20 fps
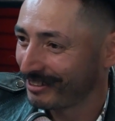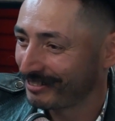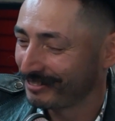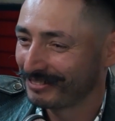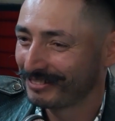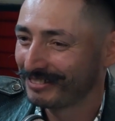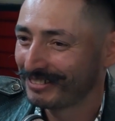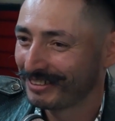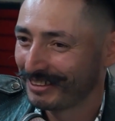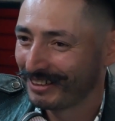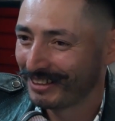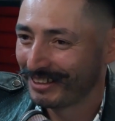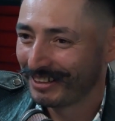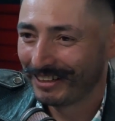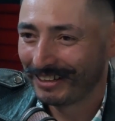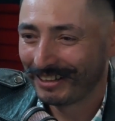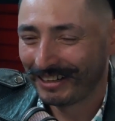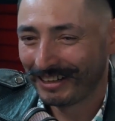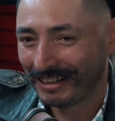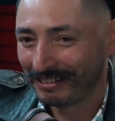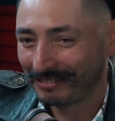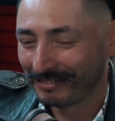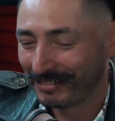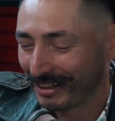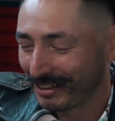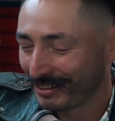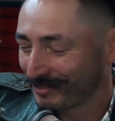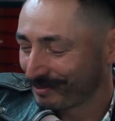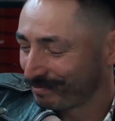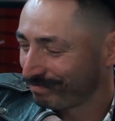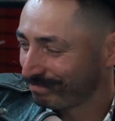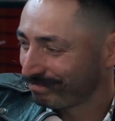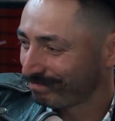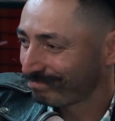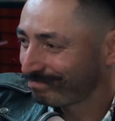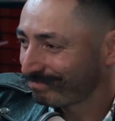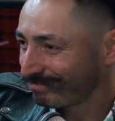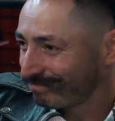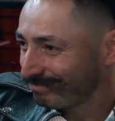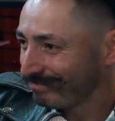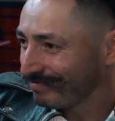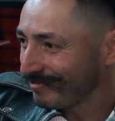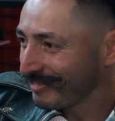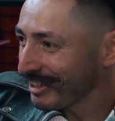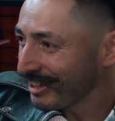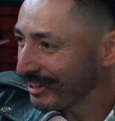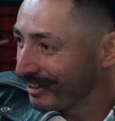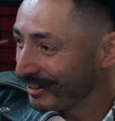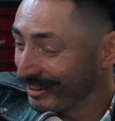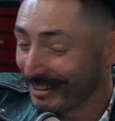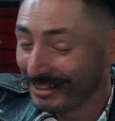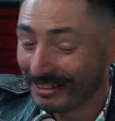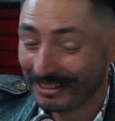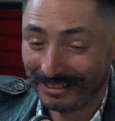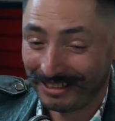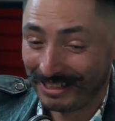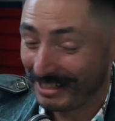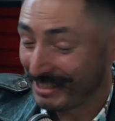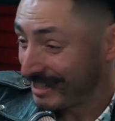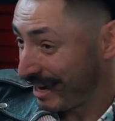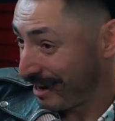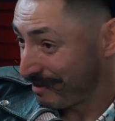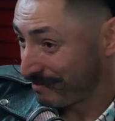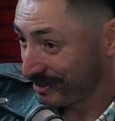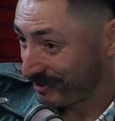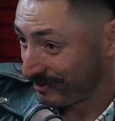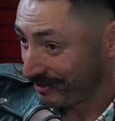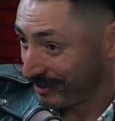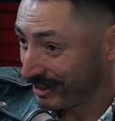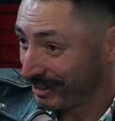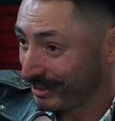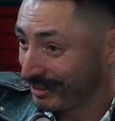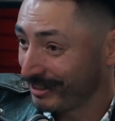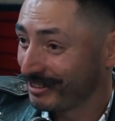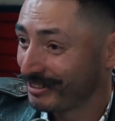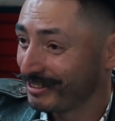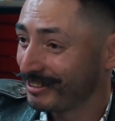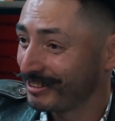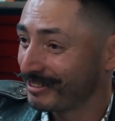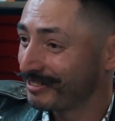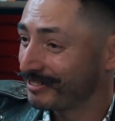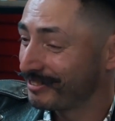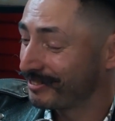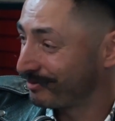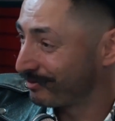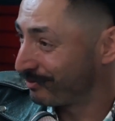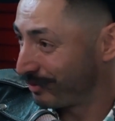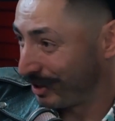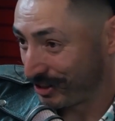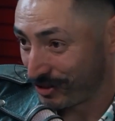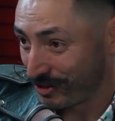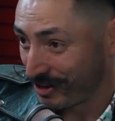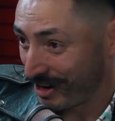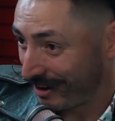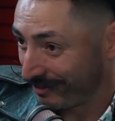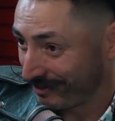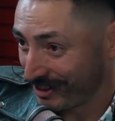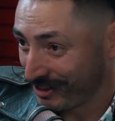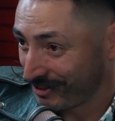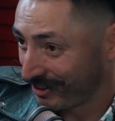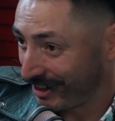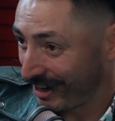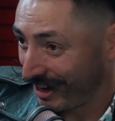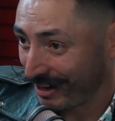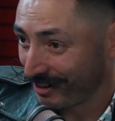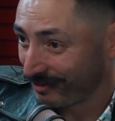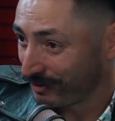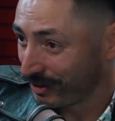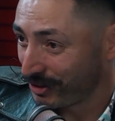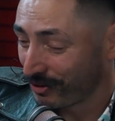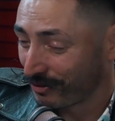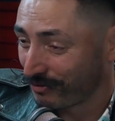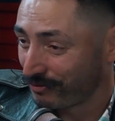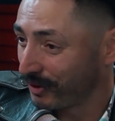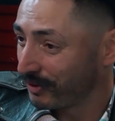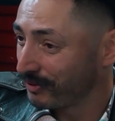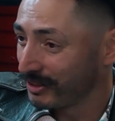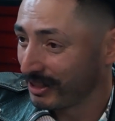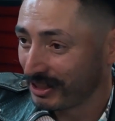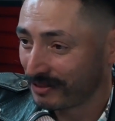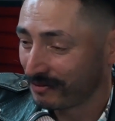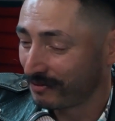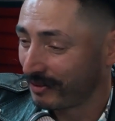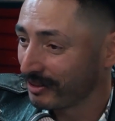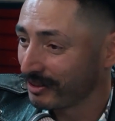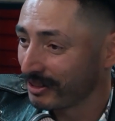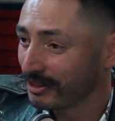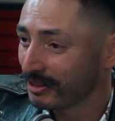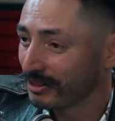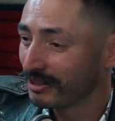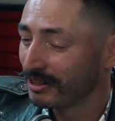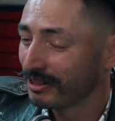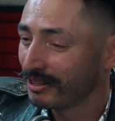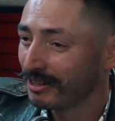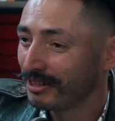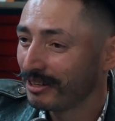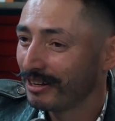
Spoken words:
And I'm like, this camera is very good. You know, what you have in your hand with your phone is very good.